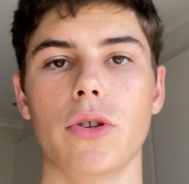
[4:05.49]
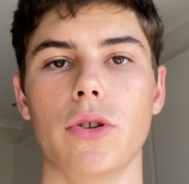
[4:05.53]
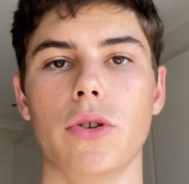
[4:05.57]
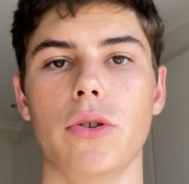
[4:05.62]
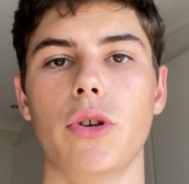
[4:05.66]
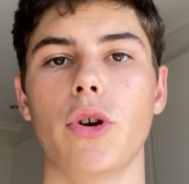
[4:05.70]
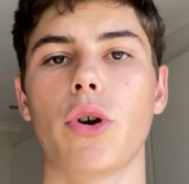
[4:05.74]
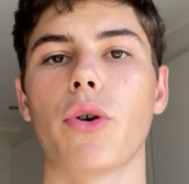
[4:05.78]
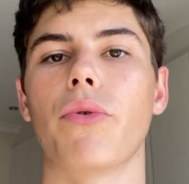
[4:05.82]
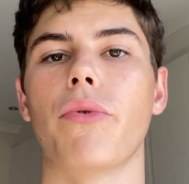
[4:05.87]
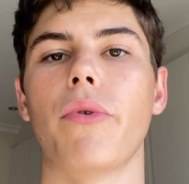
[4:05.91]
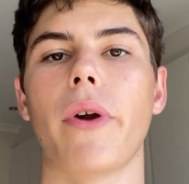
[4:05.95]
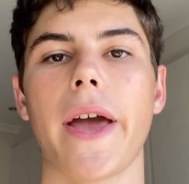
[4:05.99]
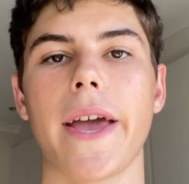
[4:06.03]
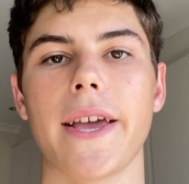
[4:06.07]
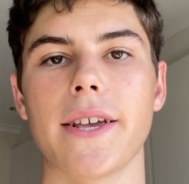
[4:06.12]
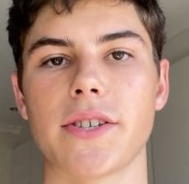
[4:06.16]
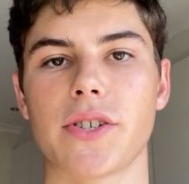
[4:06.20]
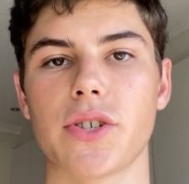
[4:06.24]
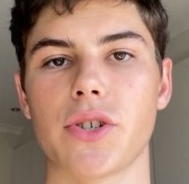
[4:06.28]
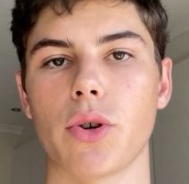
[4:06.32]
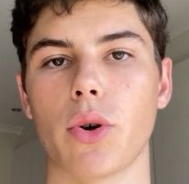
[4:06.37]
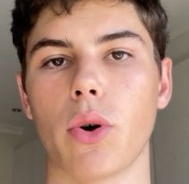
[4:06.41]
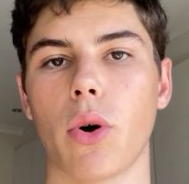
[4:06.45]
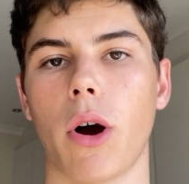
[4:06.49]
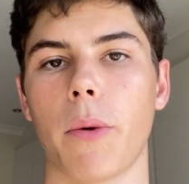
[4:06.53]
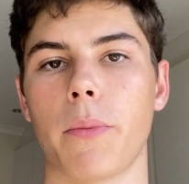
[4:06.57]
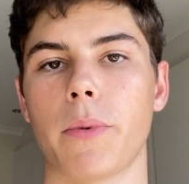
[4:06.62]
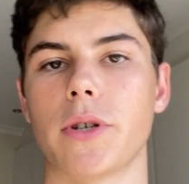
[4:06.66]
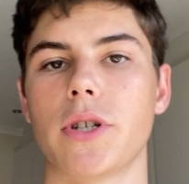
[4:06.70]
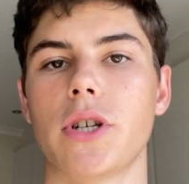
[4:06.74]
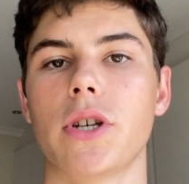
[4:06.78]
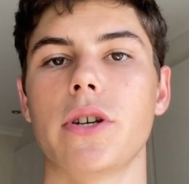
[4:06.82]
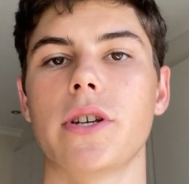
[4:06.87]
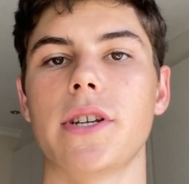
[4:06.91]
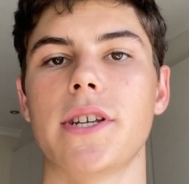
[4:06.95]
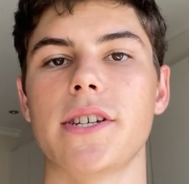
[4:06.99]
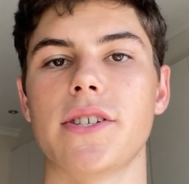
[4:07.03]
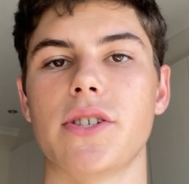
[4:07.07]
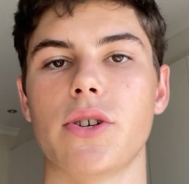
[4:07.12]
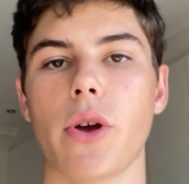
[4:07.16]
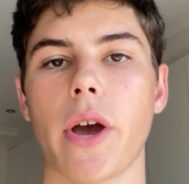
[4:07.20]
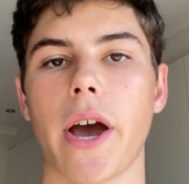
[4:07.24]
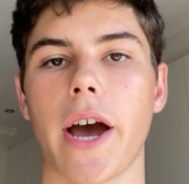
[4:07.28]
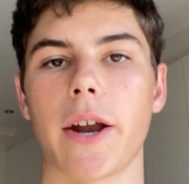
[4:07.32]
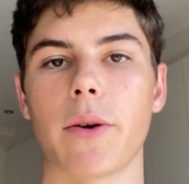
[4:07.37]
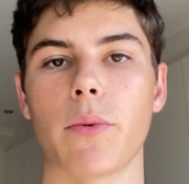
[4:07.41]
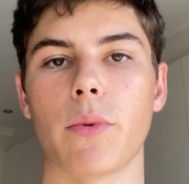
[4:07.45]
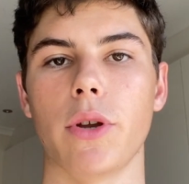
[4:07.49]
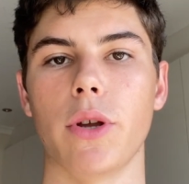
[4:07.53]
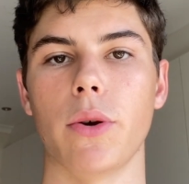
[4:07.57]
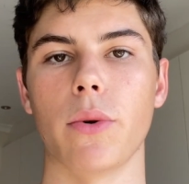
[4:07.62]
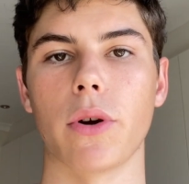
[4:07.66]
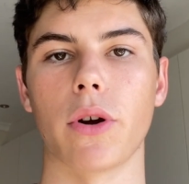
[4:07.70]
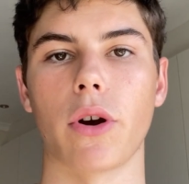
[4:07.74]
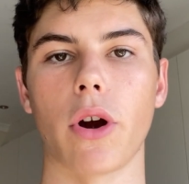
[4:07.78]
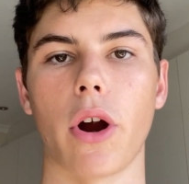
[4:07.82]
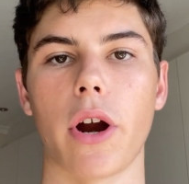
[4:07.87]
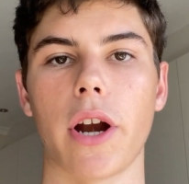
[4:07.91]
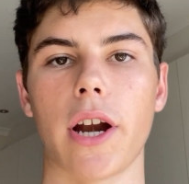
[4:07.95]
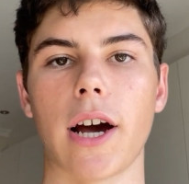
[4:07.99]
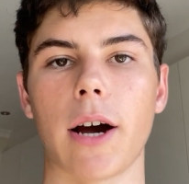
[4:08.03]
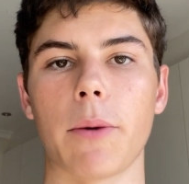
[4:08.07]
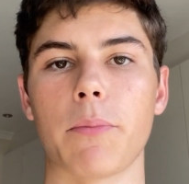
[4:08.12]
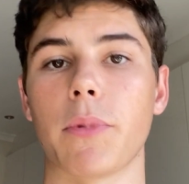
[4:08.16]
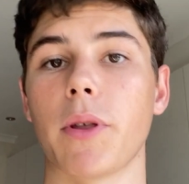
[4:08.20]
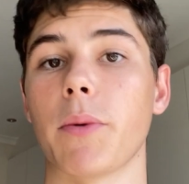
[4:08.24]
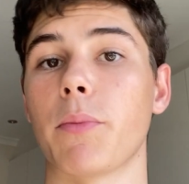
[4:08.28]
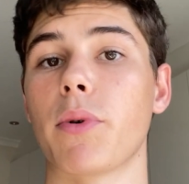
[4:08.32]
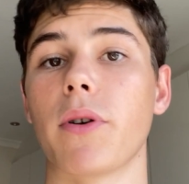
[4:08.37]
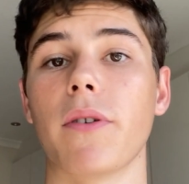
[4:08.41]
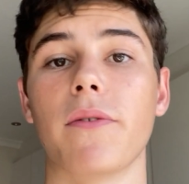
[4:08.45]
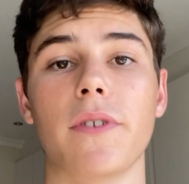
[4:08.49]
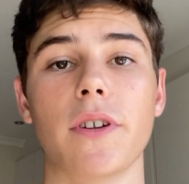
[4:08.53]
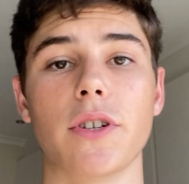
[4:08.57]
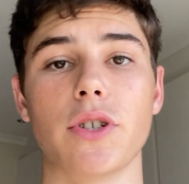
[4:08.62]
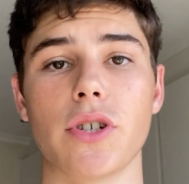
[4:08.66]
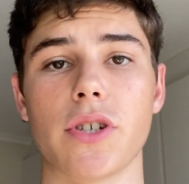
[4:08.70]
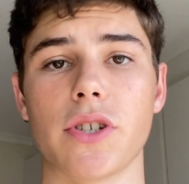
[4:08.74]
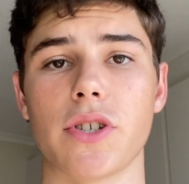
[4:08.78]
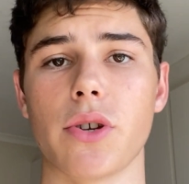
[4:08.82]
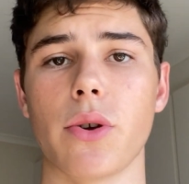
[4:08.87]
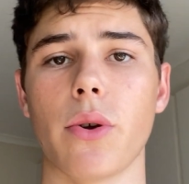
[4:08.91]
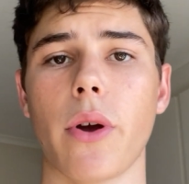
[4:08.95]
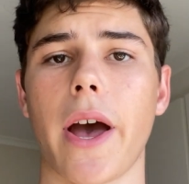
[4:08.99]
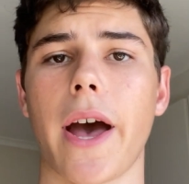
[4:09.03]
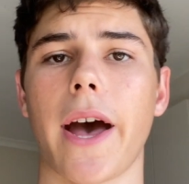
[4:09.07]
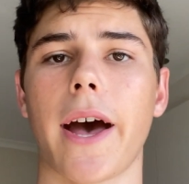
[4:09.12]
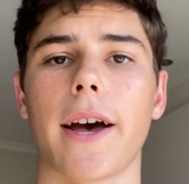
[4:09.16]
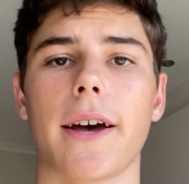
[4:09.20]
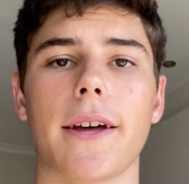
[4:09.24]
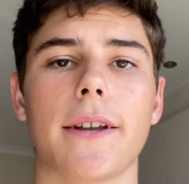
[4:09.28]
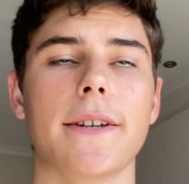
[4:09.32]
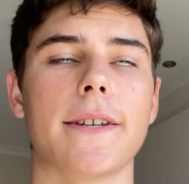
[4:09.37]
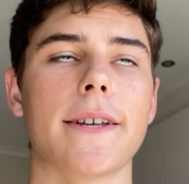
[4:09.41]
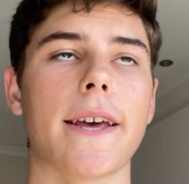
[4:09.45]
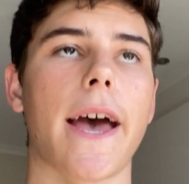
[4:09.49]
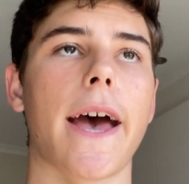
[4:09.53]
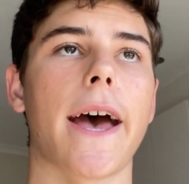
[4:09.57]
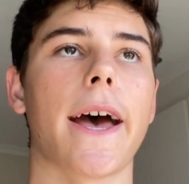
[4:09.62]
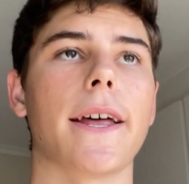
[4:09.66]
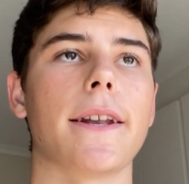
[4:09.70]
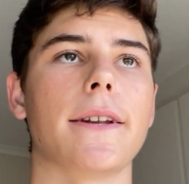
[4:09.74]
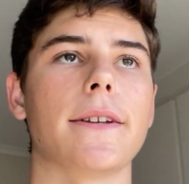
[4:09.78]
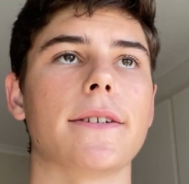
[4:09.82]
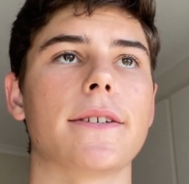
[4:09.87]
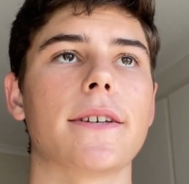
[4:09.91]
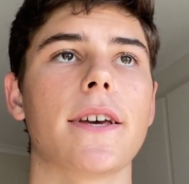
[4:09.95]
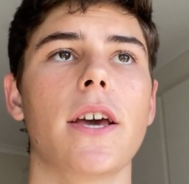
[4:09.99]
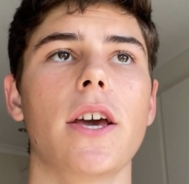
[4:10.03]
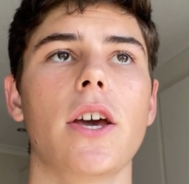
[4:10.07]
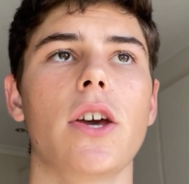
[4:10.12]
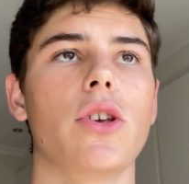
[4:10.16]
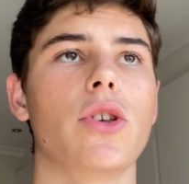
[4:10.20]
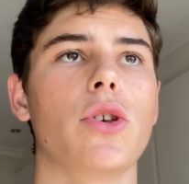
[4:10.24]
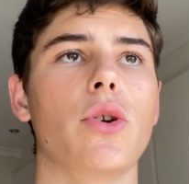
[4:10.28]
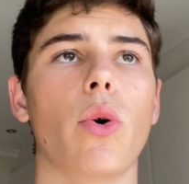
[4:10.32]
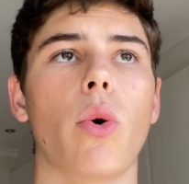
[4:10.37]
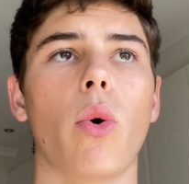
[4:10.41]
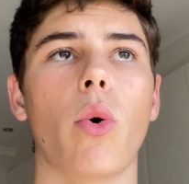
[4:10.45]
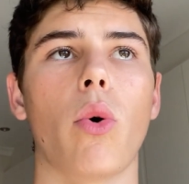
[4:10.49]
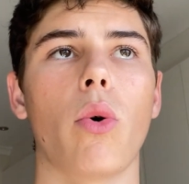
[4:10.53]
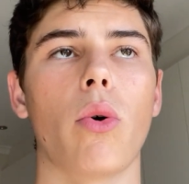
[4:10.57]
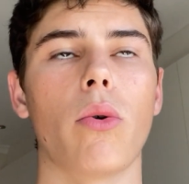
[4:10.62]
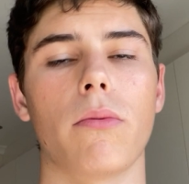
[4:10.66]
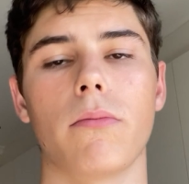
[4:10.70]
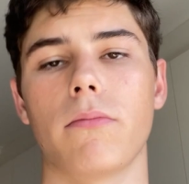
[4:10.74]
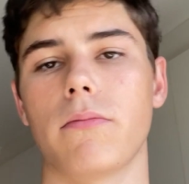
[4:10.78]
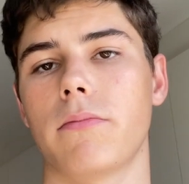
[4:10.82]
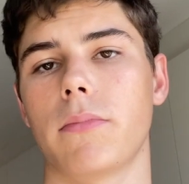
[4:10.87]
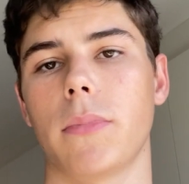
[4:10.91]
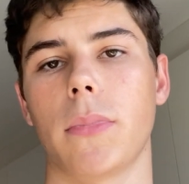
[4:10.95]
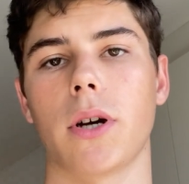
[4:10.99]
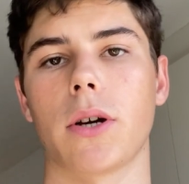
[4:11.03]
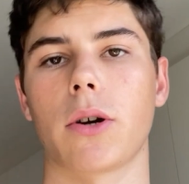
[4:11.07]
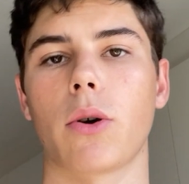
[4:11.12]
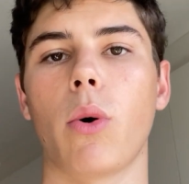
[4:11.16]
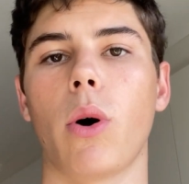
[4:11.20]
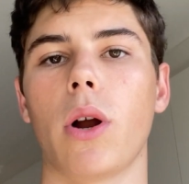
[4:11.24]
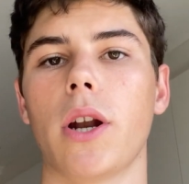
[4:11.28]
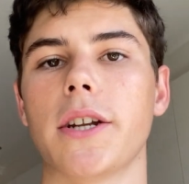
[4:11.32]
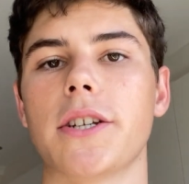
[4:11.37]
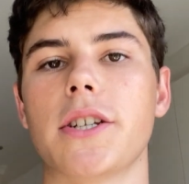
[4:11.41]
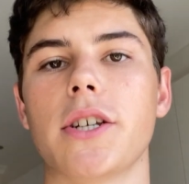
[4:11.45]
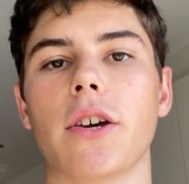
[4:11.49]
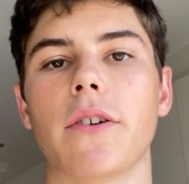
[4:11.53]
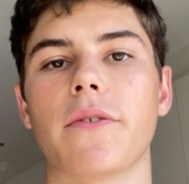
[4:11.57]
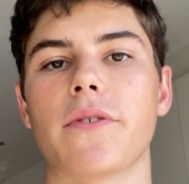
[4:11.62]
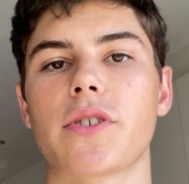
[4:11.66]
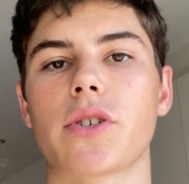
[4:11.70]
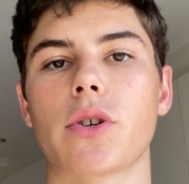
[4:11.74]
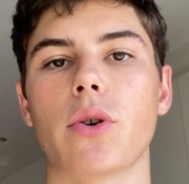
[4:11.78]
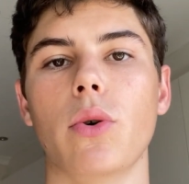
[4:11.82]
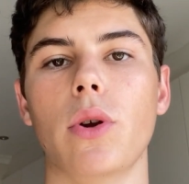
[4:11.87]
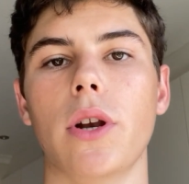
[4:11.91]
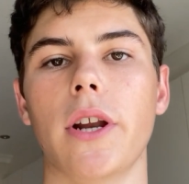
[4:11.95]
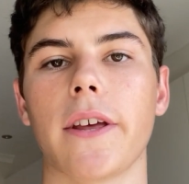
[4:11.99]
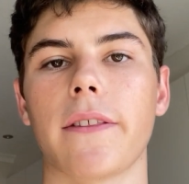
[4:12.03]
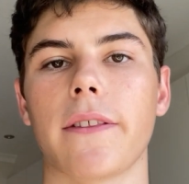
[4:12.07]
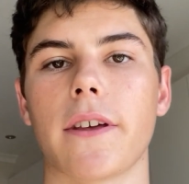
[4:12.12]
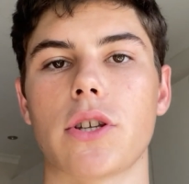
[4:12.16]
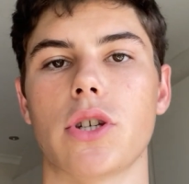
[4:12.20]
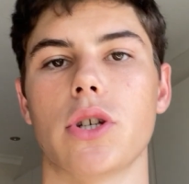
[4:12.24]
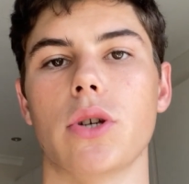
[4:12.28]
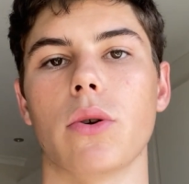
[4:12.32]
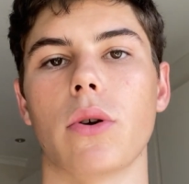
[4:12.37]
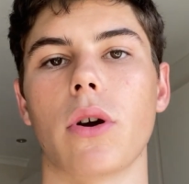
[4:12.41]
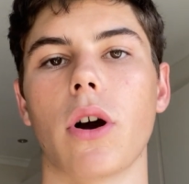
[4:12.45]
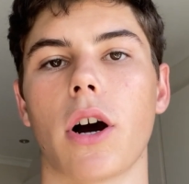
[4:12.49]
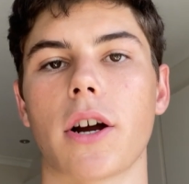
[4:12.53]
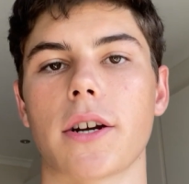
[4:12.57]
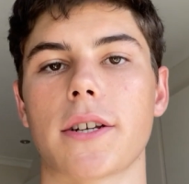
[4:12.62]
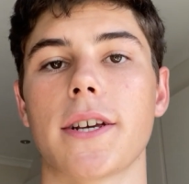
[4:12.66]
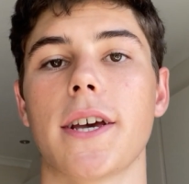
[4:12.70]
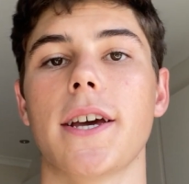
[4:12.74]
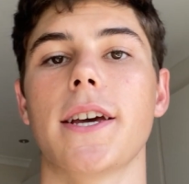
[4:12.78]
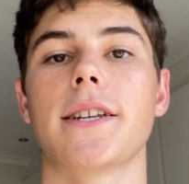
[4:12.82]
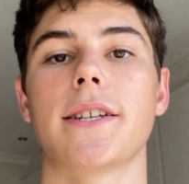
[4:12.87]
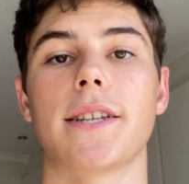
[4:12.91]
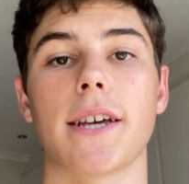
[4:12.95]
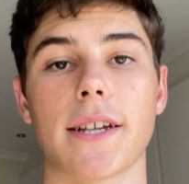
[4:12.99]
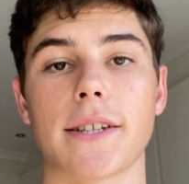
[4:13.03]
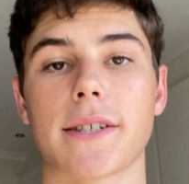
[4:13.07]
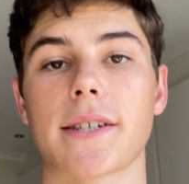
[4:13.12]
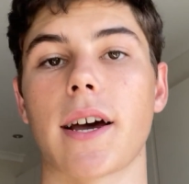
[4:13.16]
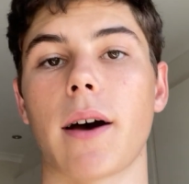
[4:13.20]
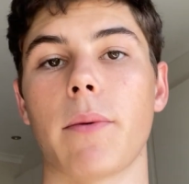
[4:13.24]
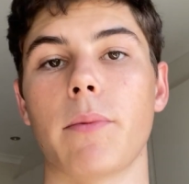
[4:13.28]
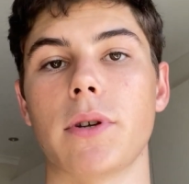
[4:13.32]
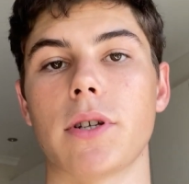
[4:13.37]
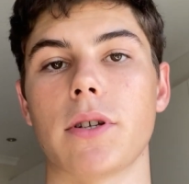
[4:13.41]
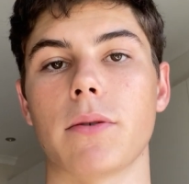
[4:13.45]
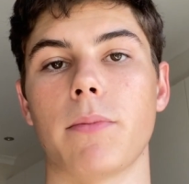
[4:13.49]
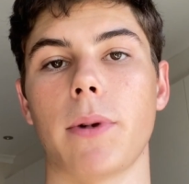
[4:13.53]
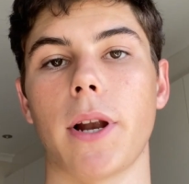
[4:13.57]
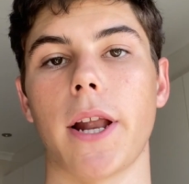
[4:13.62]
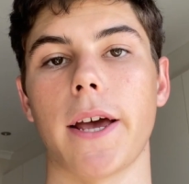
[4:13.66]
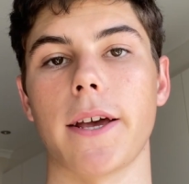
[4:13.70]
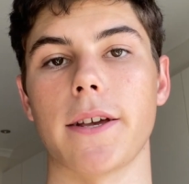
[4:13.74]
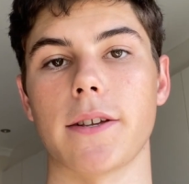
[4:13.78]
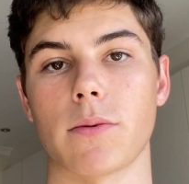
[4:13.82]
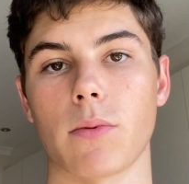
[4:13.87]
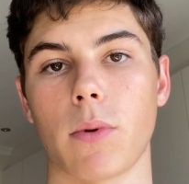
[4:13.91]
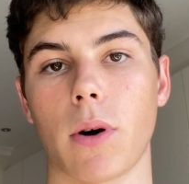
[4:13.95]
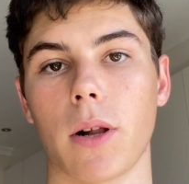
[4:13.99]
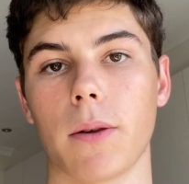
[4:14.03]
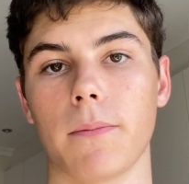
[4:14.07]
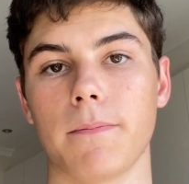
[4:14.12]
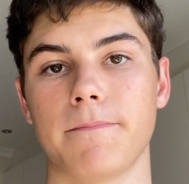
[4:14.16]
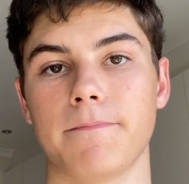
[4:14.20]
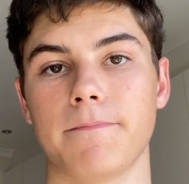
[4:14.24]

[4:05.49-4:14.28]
your race, your opportunities you had when you were growing up, the privileges you had and your quality of schooling that you got does come into play as well.